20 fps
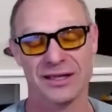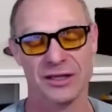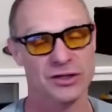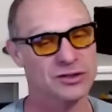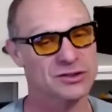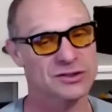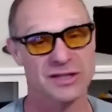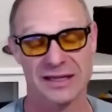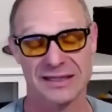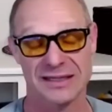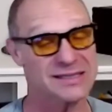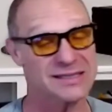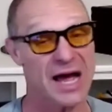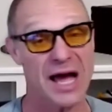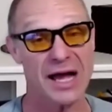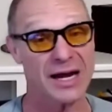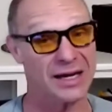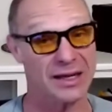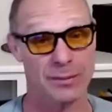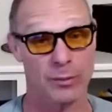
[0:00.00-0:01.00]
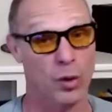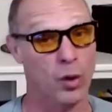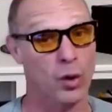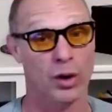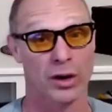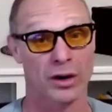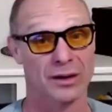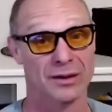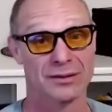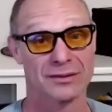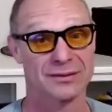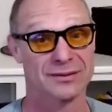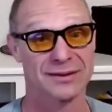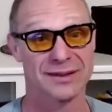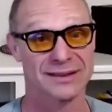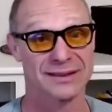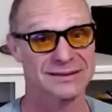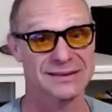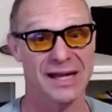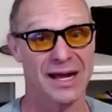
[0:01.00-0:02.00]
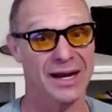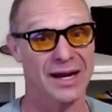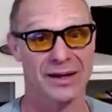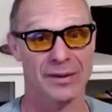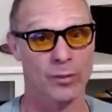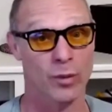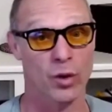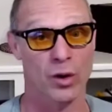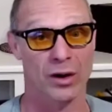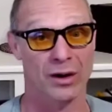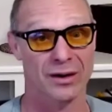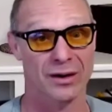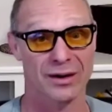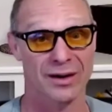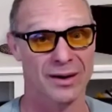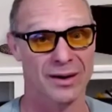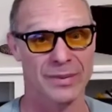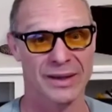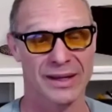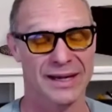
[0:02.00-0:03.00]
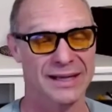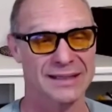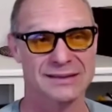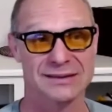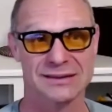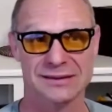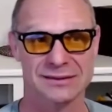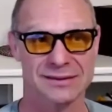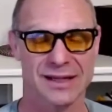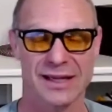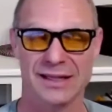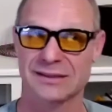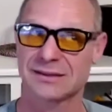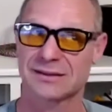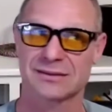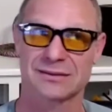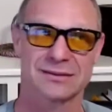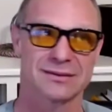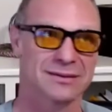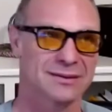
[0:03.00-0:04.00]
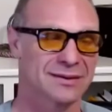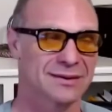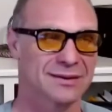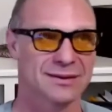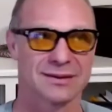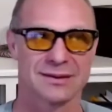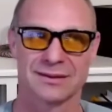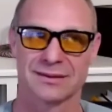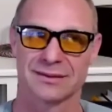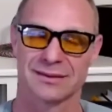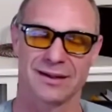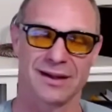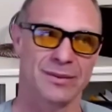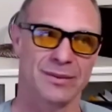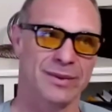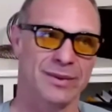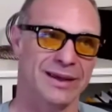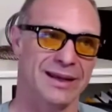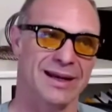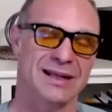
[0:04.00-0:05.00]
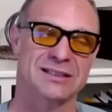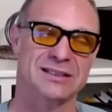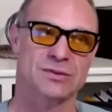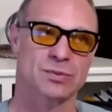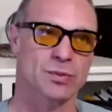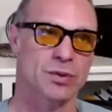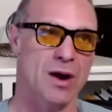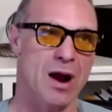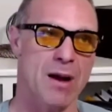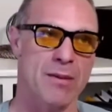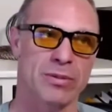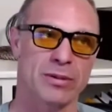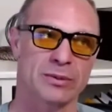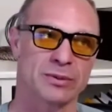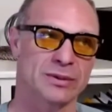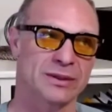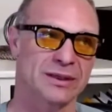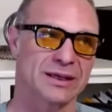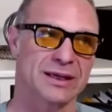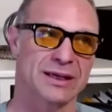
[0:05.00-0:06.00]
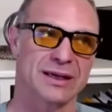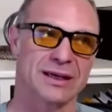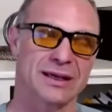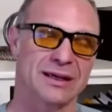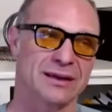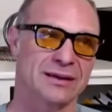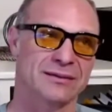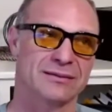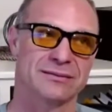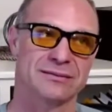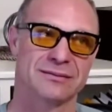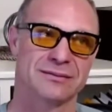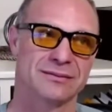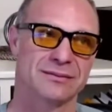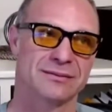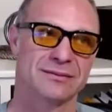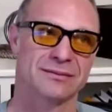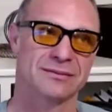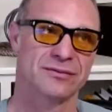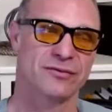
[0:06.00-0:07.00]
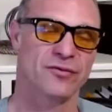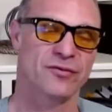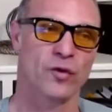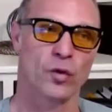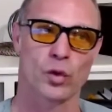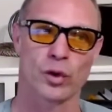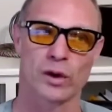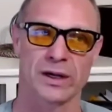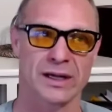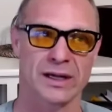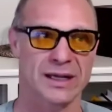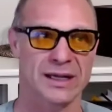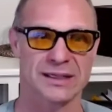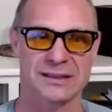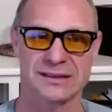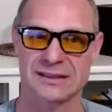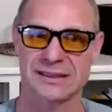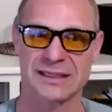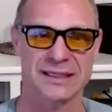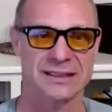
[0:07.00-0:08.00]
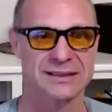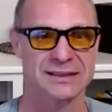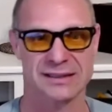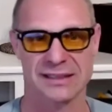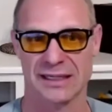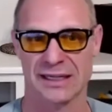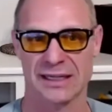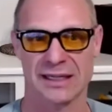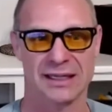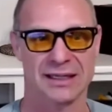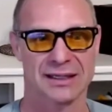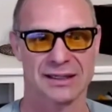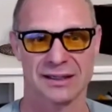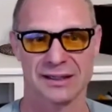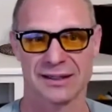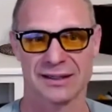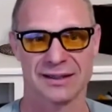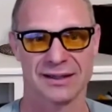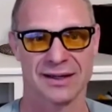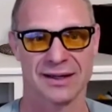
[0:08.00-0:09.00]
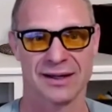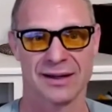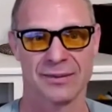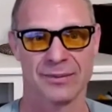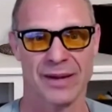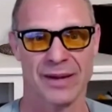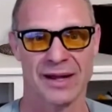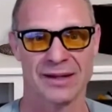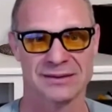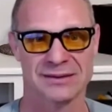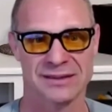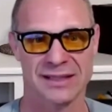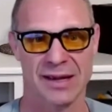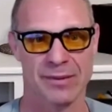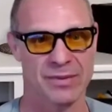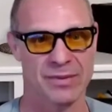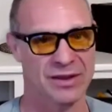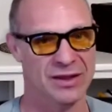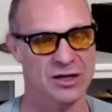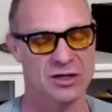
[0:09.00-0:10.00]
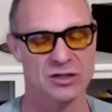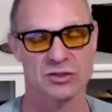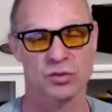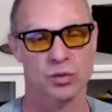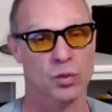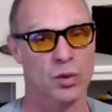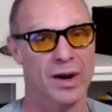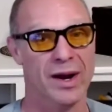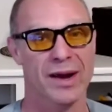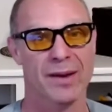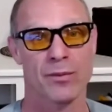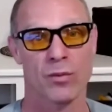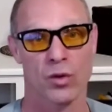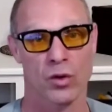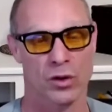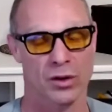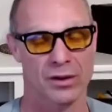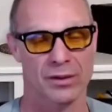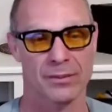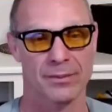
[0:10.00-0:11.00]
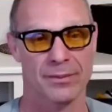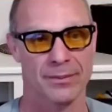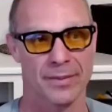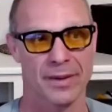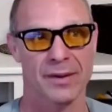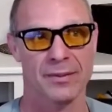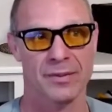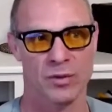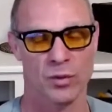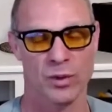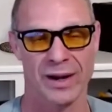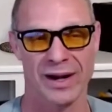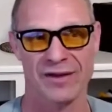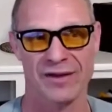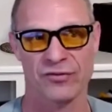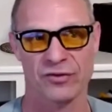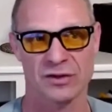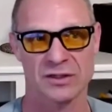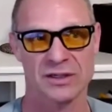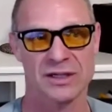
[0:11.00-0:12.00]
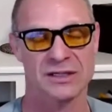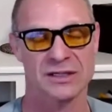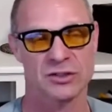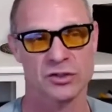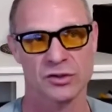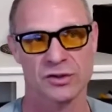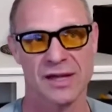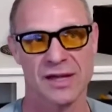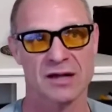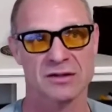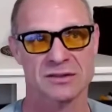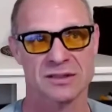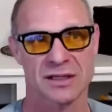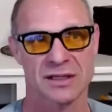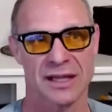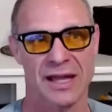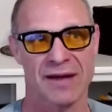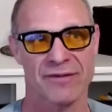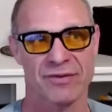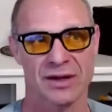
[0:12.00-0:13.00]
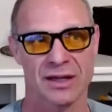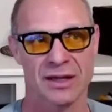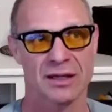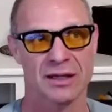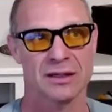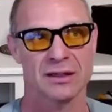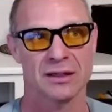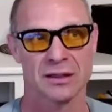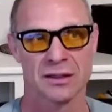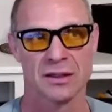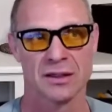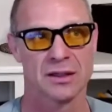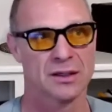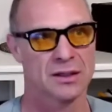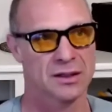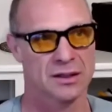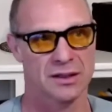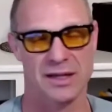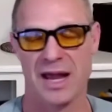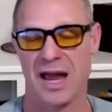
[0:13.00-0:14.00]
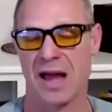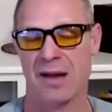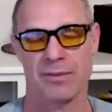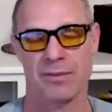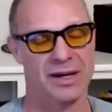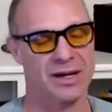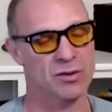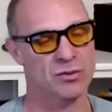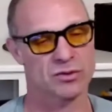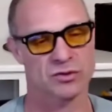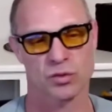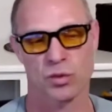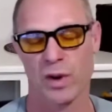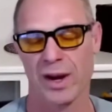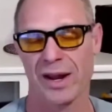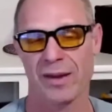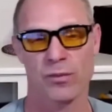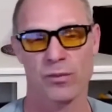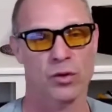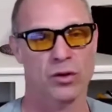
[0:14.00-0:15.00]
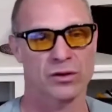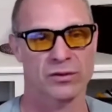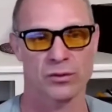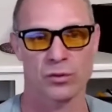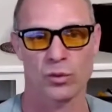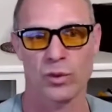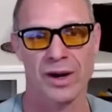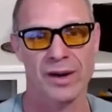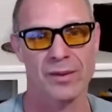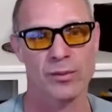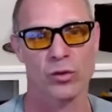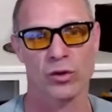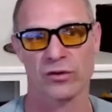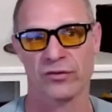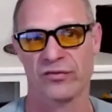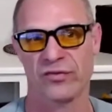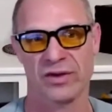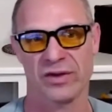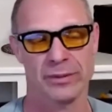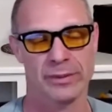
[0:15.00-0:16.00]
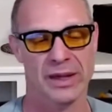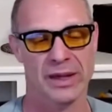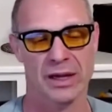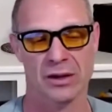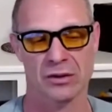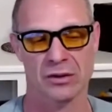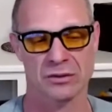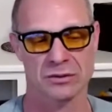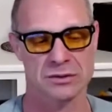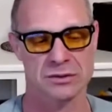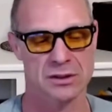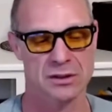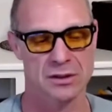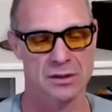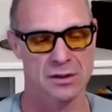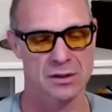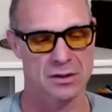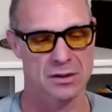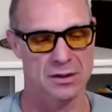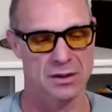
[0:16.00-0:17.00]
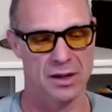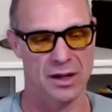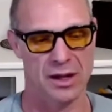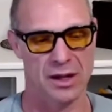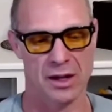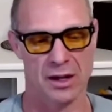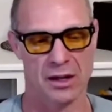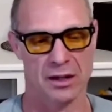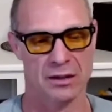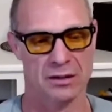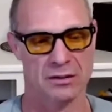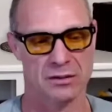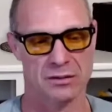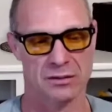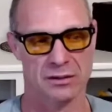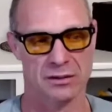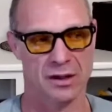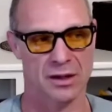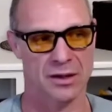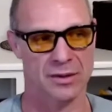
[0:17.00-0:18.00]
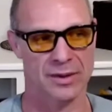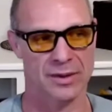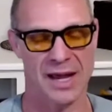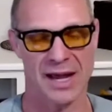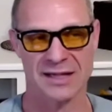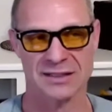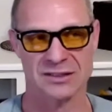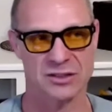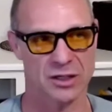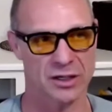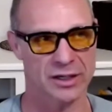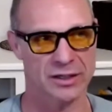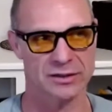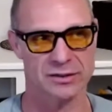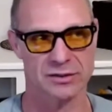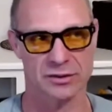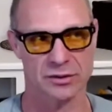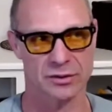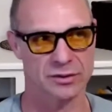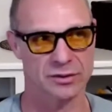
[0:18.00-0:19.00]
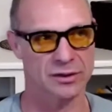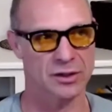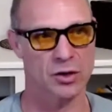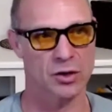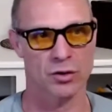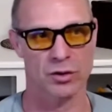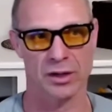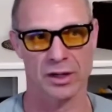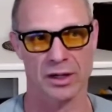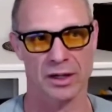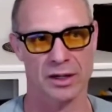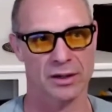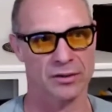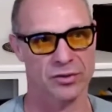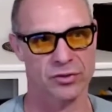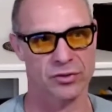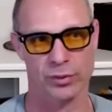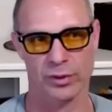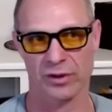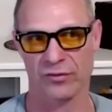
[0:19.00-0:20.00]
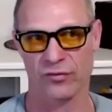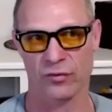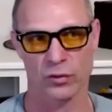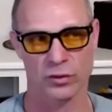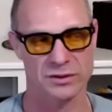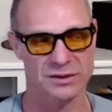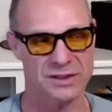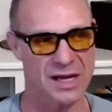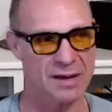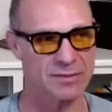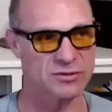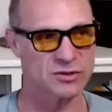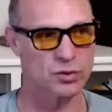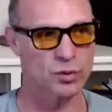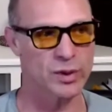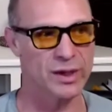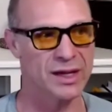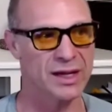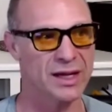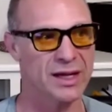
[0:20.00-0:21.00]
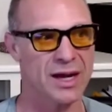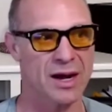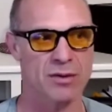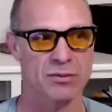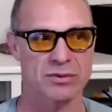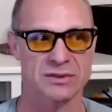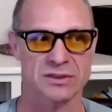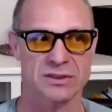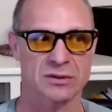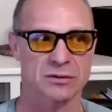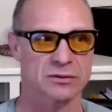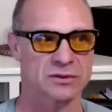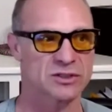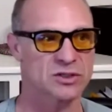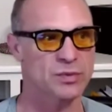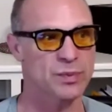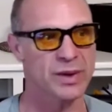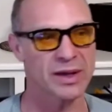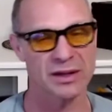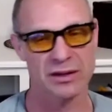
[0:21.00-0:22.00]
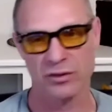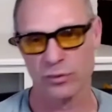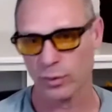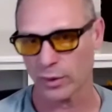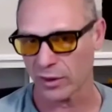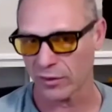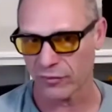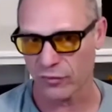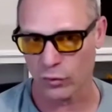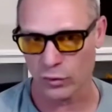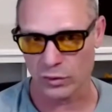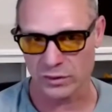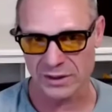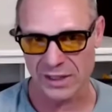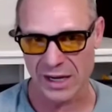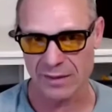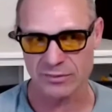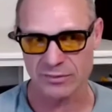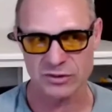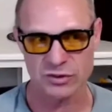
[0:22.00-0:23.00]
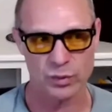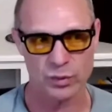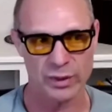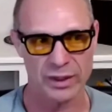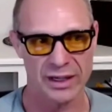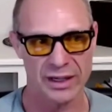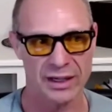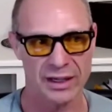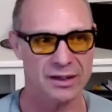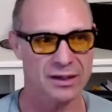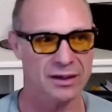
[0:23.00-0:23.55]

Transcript: Used to, it's not anymore. It's yeah. not anymore. I mean, it's, it's, I mean, it's probably 40, 60. Um, okay. I'd say. I mean, there's way more. I mean, when I, for in 2011, yeah, I mean, it was way more, way more females. And uh, I started doing yoga three or four times a week. I was doing spin three or four times a week.